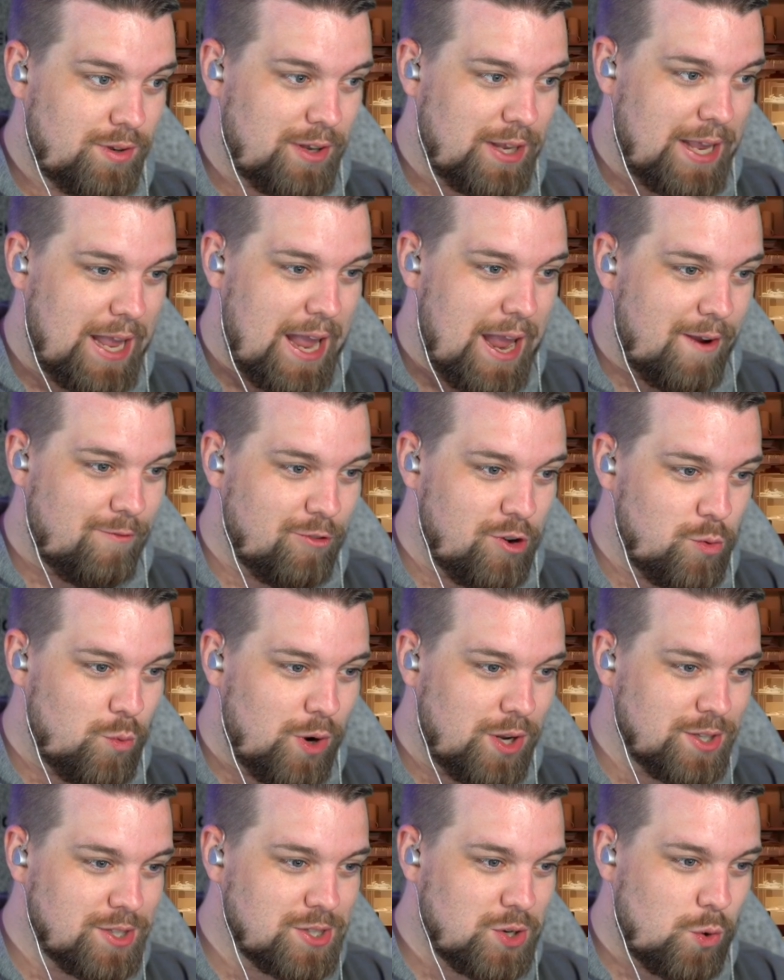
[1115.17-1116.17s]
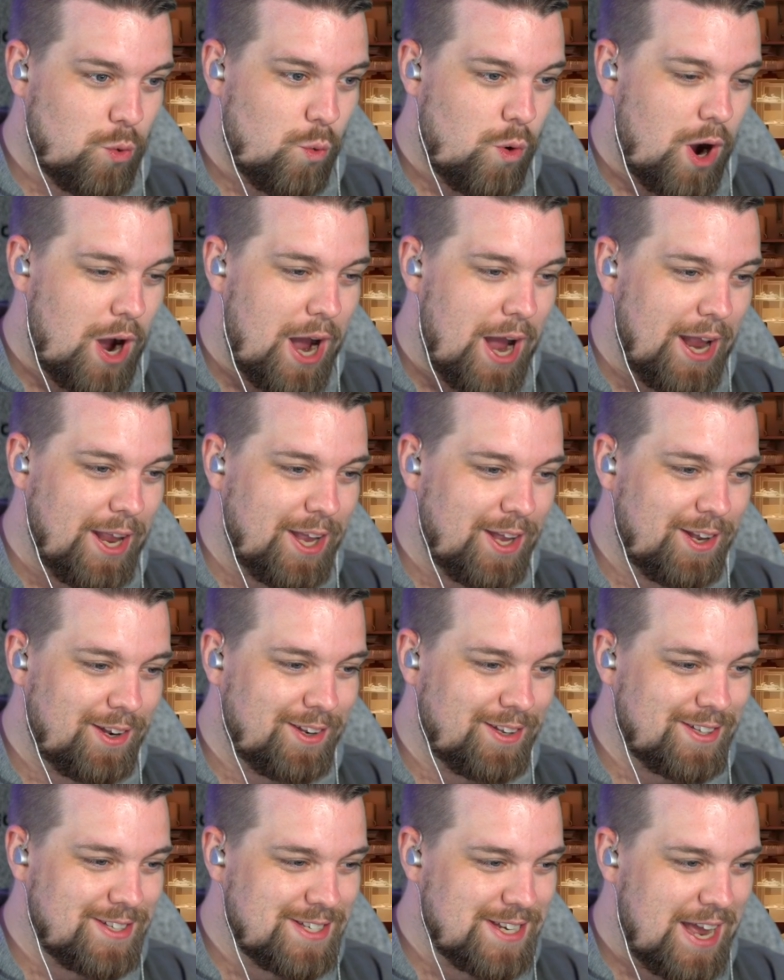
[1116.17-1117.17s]
Everyone's quiet.
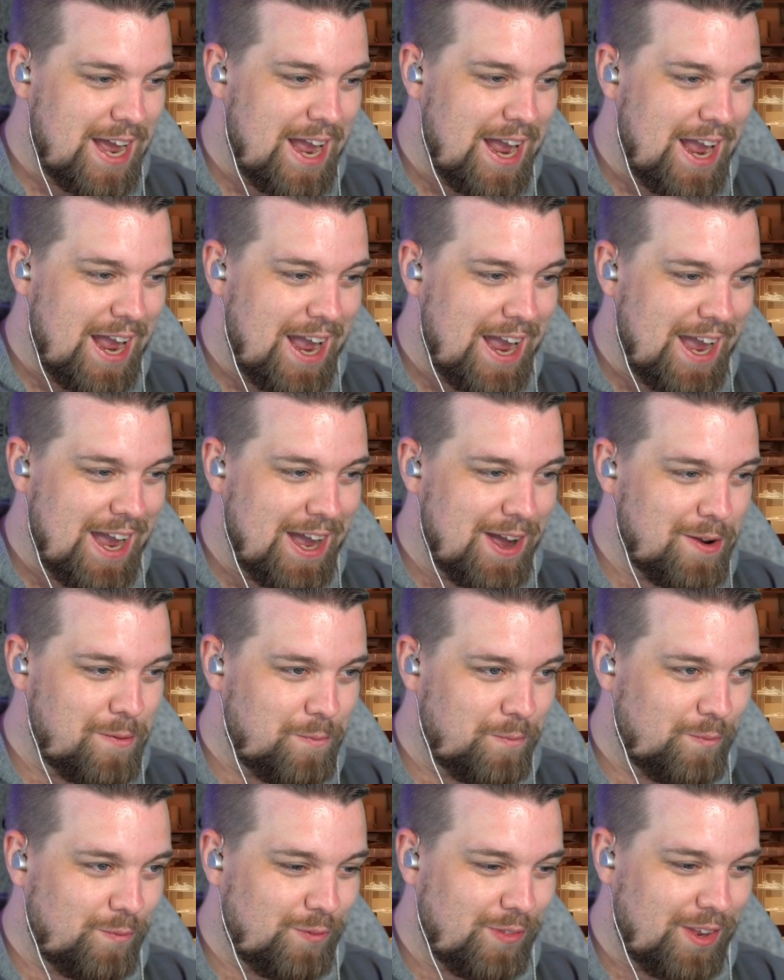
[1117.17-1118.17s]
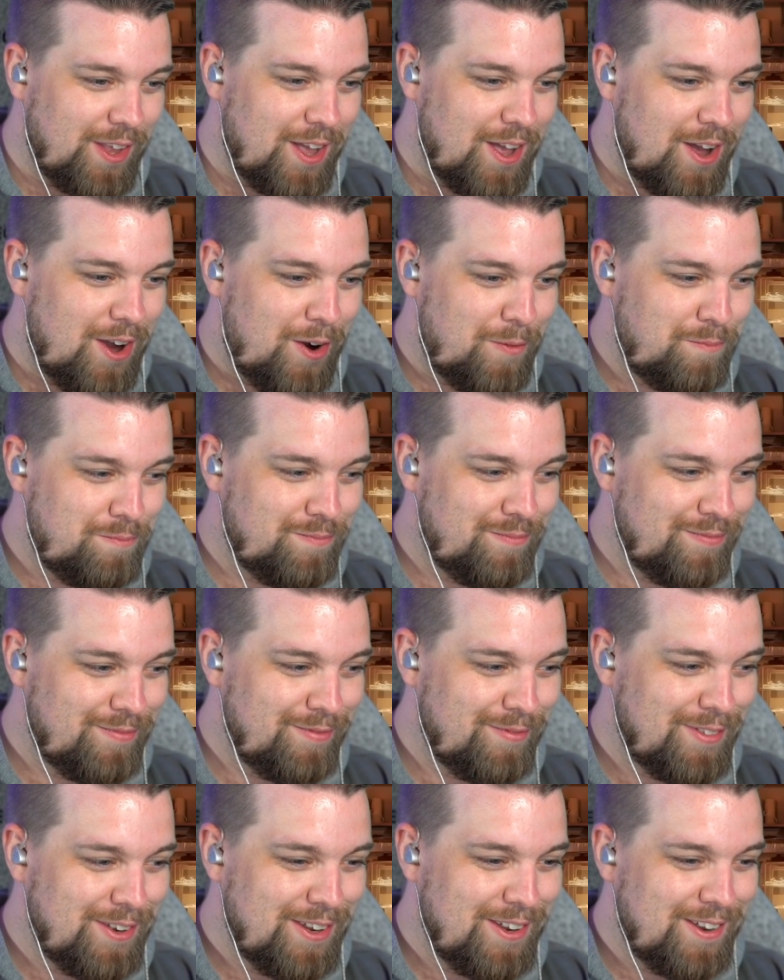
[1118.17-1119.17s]
Damn. Yep.
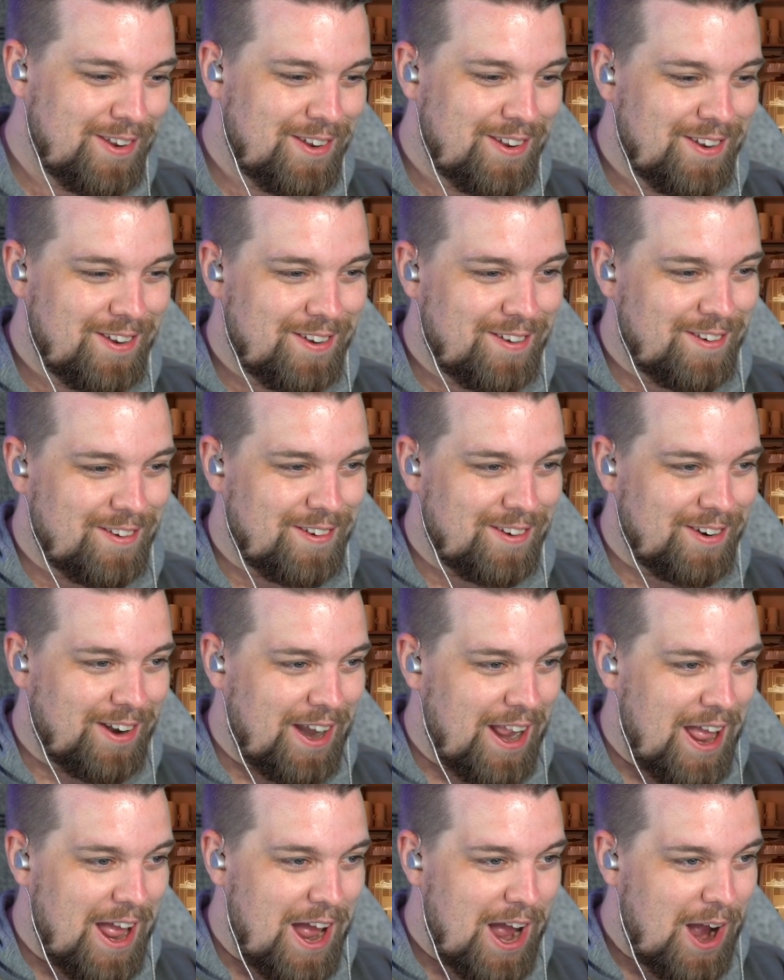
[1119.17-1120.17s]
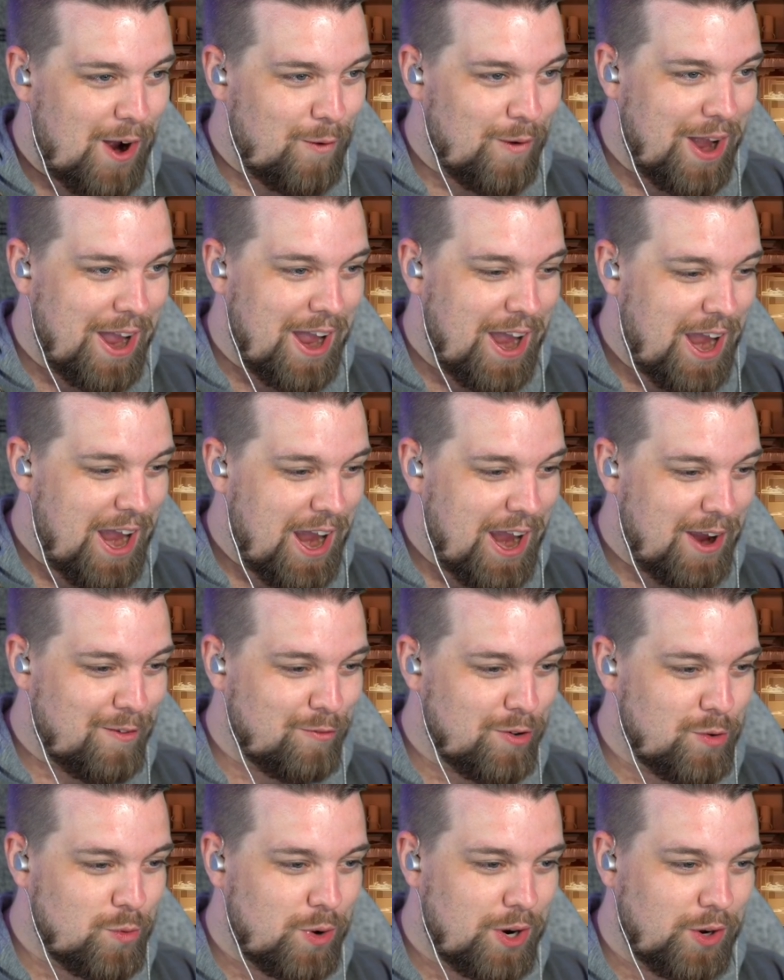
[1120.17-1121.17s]
Now
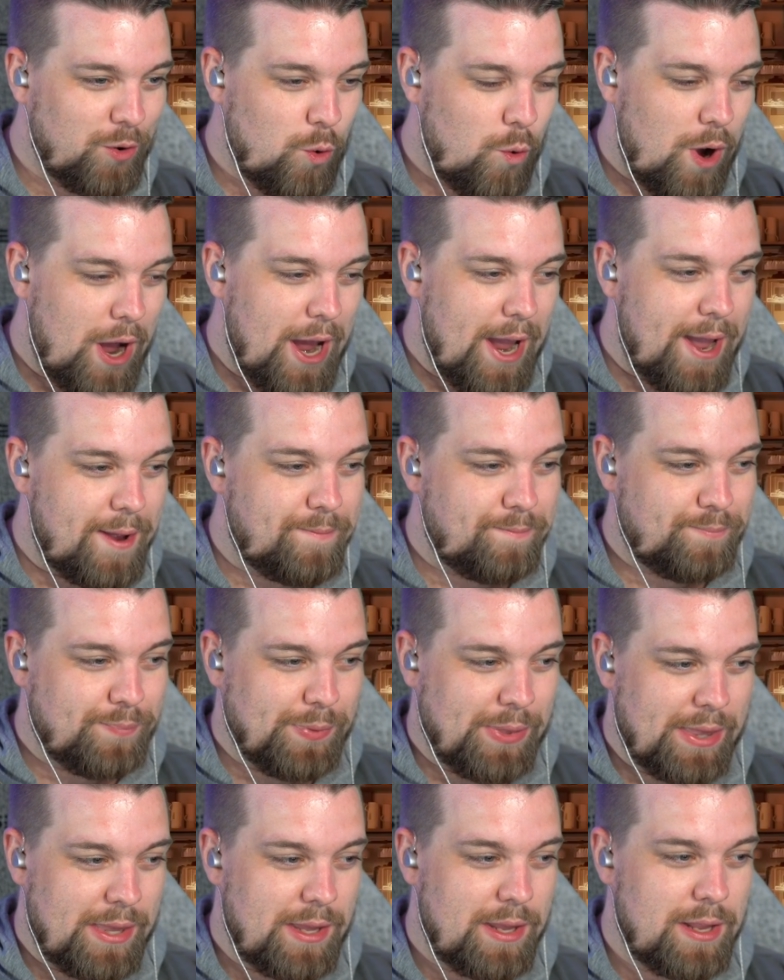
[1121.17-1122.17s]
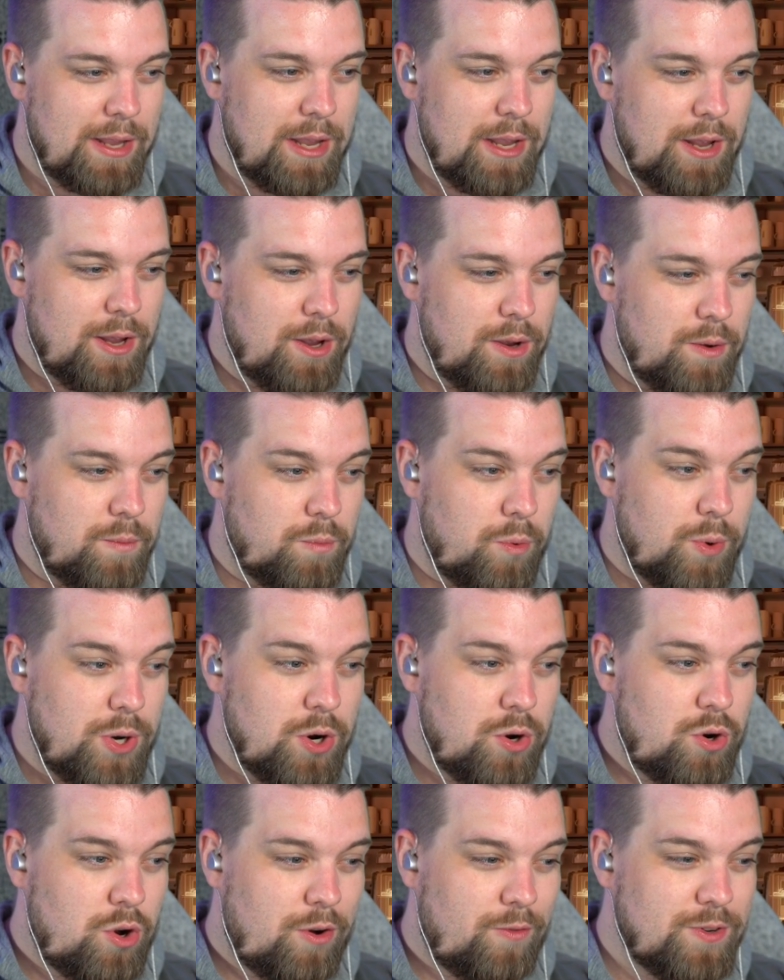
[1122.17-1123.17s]
everyone quiet. But we
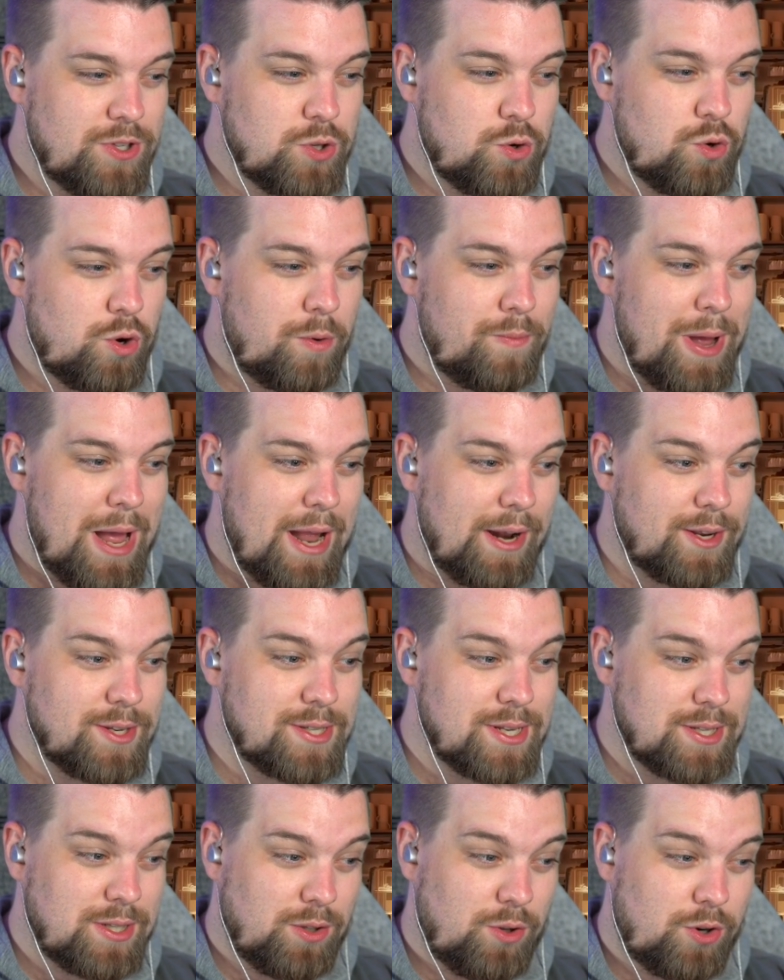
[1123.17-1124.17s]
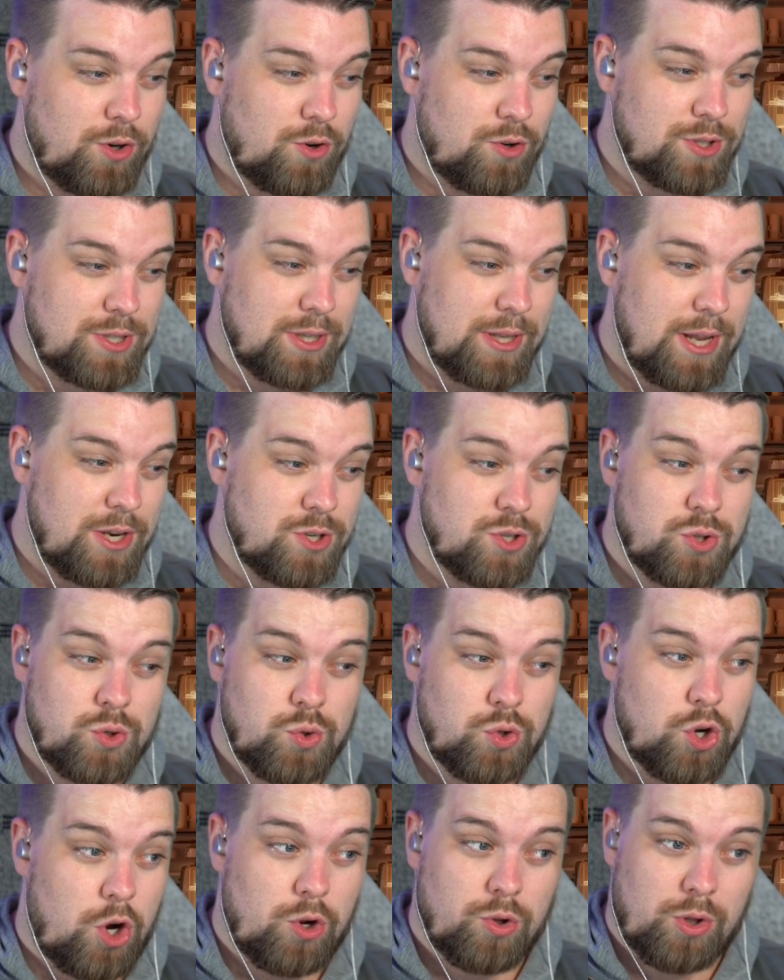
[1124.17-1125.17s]
don't know if it's good or bad because there's a lot of constellations who
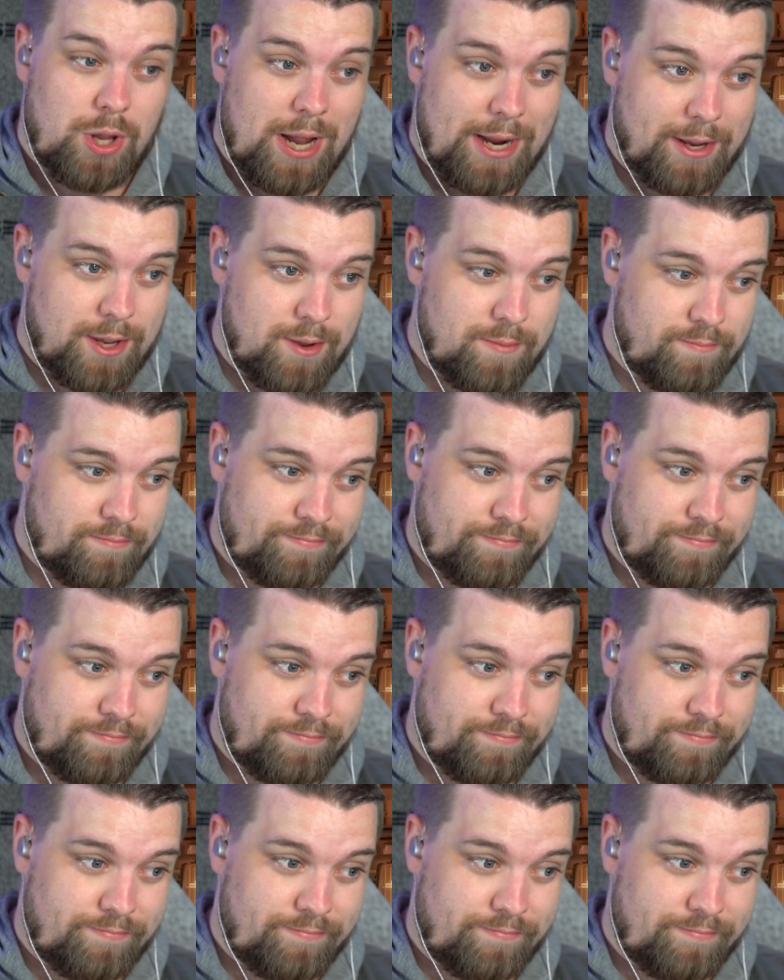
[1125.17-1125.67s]
don't like him.